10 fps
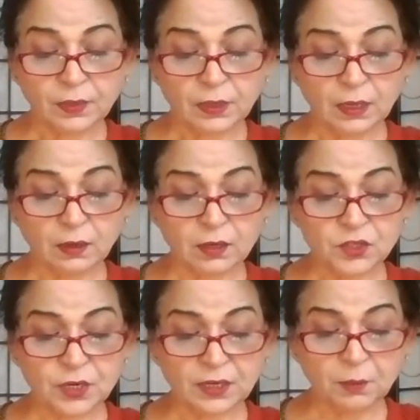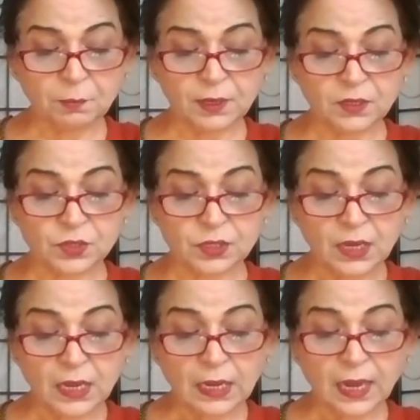They rushed at the prince,
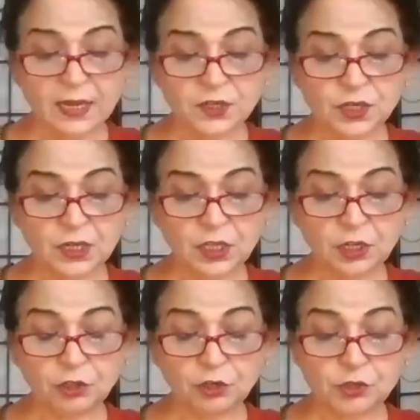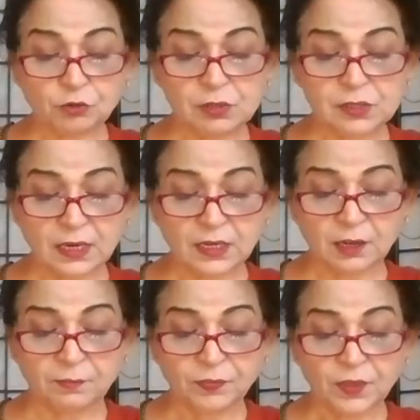casting their trishuls at
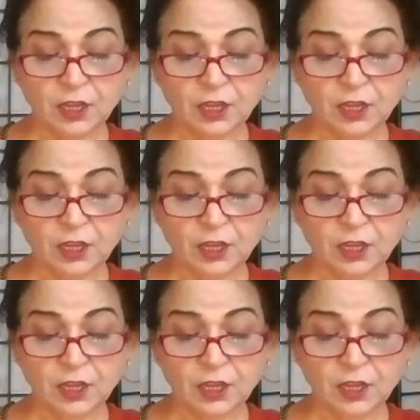him.